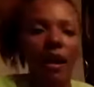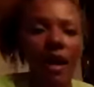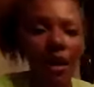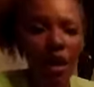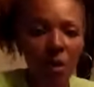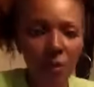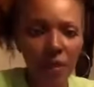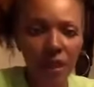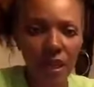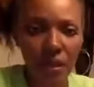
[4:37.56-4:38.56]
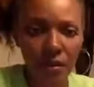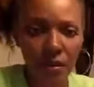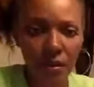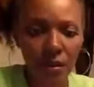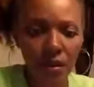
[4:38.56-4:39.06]
and open it
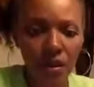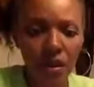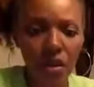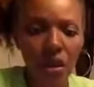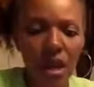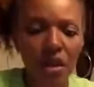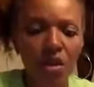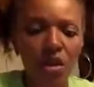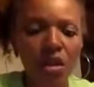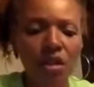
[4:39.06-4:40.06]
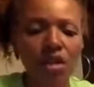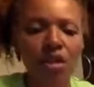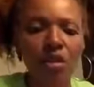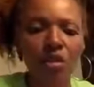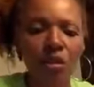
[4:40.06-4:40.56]
so that your
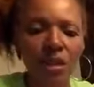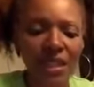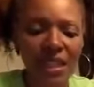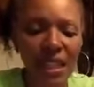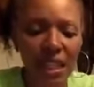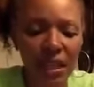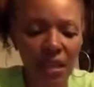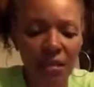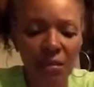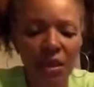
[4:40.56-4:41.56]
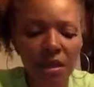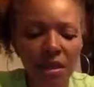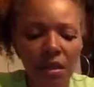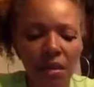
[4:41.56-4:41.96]
2 seams